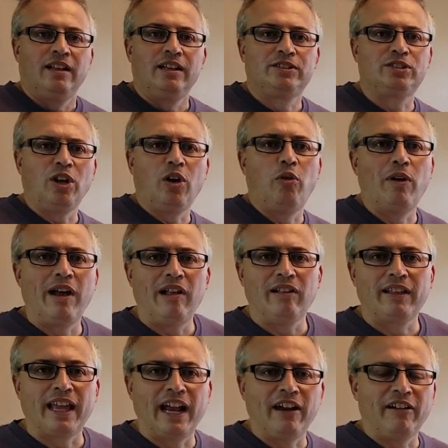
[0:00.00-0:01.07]
So
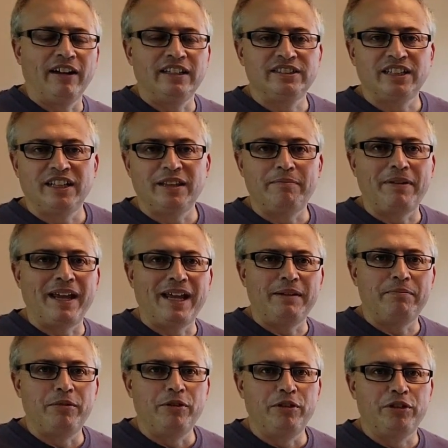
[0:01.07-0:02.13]
while Gary's in the
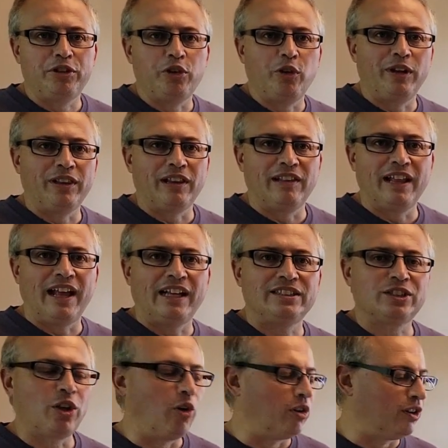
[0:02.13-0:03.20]
paint booth doing the
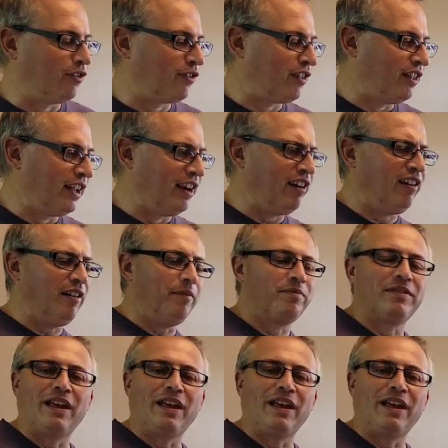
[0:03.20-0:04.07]
last coat of clear,